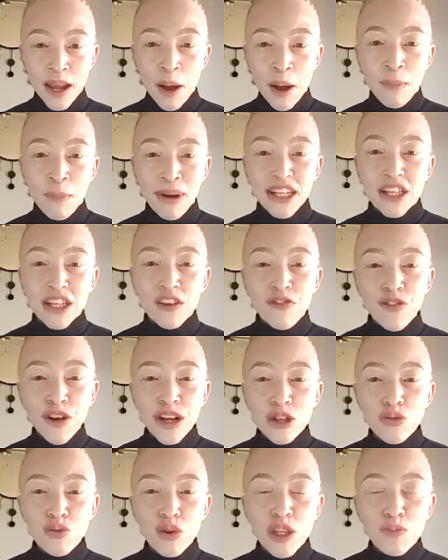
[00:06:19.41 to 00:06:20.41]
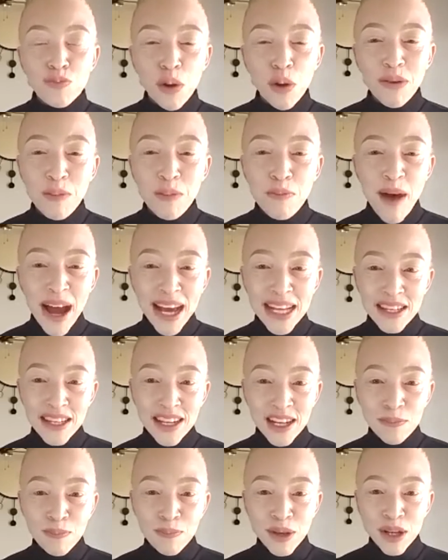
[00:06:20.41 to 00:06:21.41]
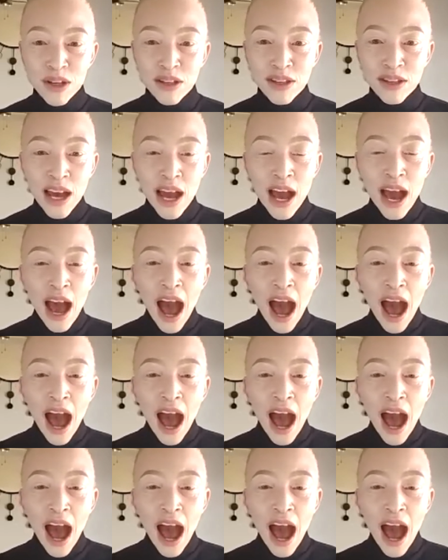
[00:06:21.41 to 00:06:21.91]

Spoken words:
My difference was problematic because